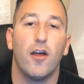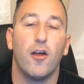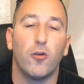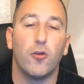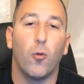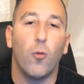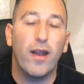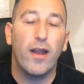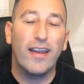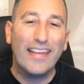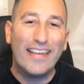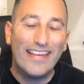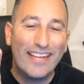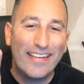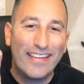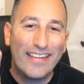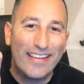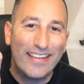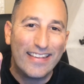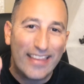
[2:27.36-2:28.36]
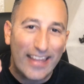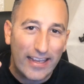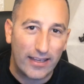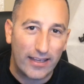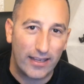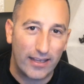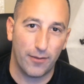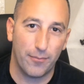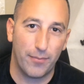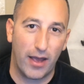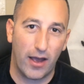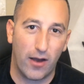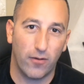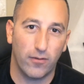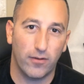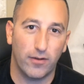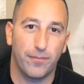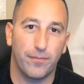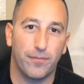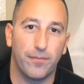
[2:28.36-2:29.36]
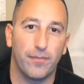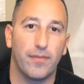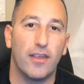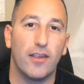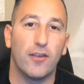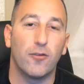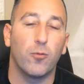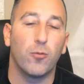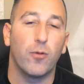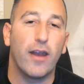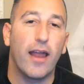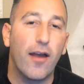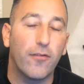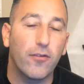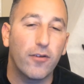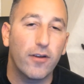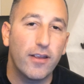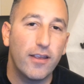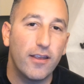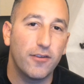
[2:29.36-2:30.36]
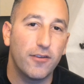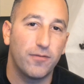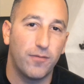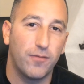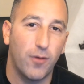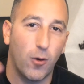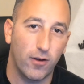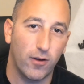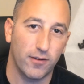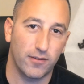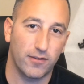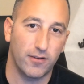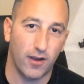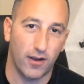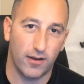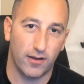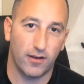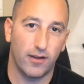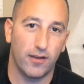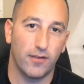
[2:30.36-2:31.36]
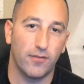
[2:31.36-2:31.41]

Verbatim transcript: So what he is thinking about is whatever he is focused on.